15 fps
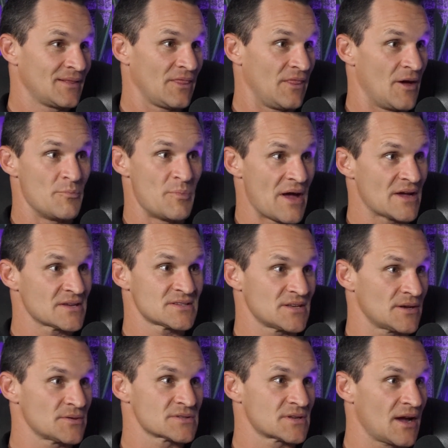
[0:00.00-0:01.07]
the best
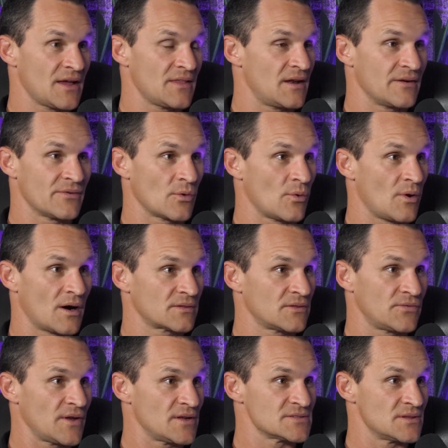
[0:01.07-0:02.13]
sales guy that ever walked the
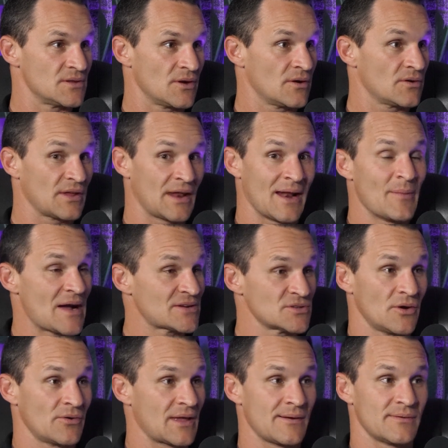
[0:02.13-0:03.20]
face of the earth. And I'm
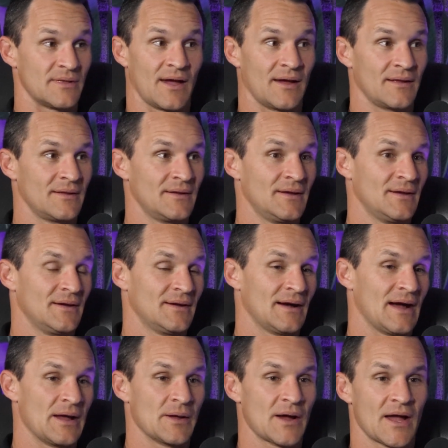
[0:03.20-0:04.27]
actually okay with that. Yeah.
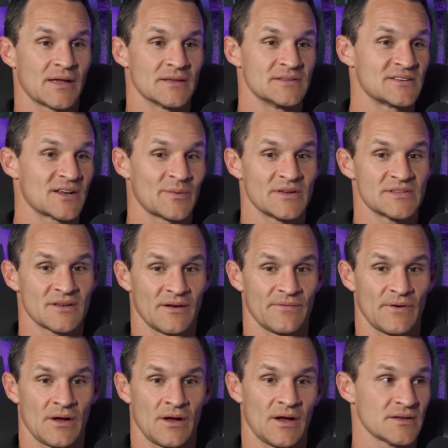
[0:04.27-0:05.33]
I consider
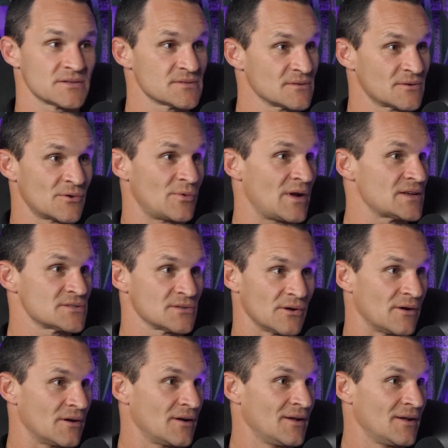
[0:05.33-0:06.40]
myself a hustler,
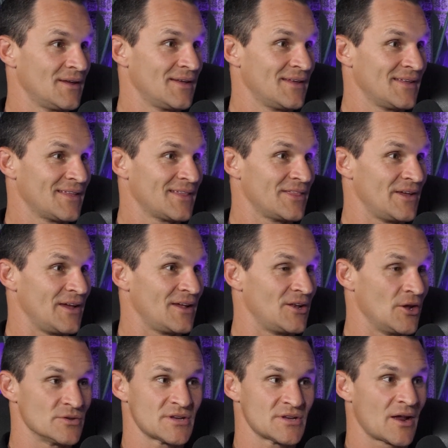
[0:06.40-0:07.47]
wrestler that
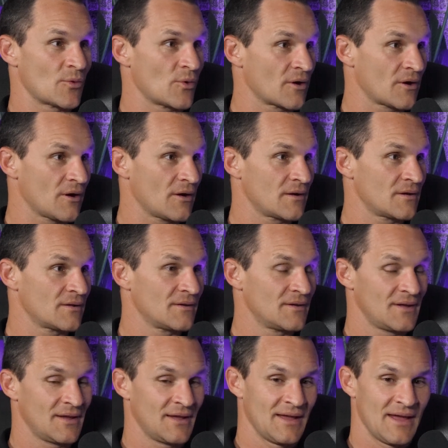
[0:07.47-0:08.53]
knows how to work hard.
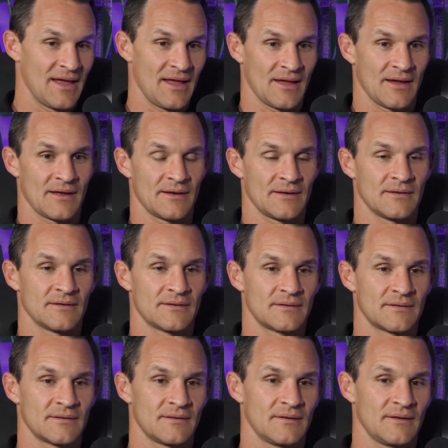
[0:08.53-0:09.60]
Yeah. And
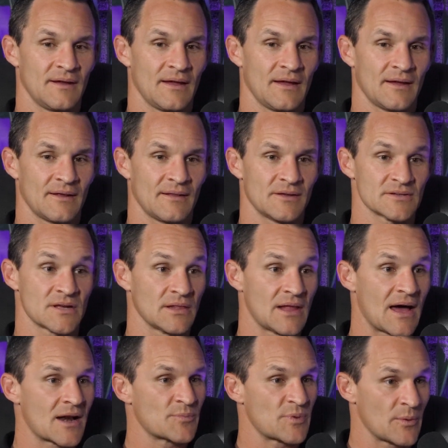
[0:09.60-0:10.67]
there's a
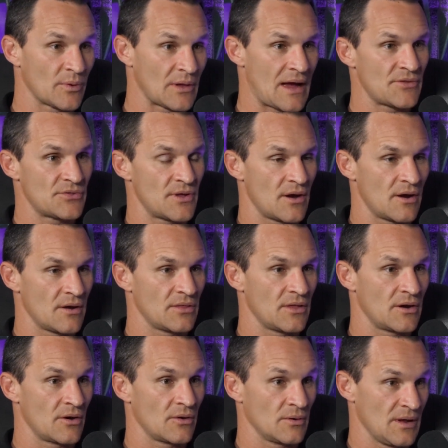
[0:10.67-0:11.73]
lot of people out there
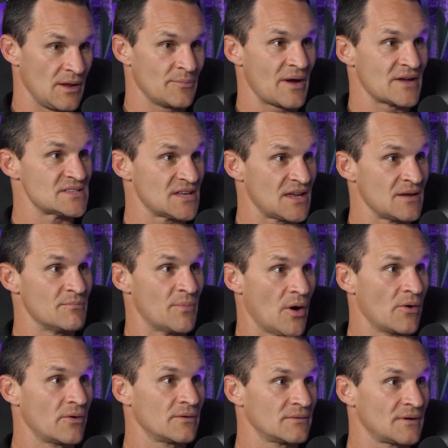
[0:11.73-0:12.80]
that are in my same
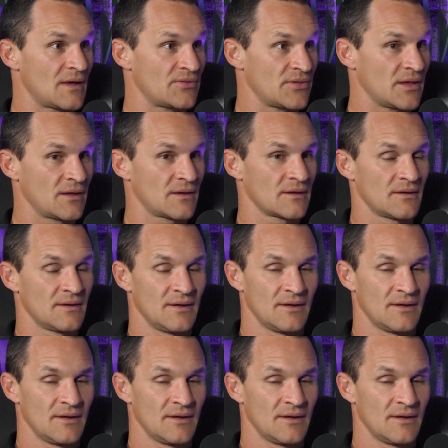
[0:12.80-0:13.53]
boat, I think,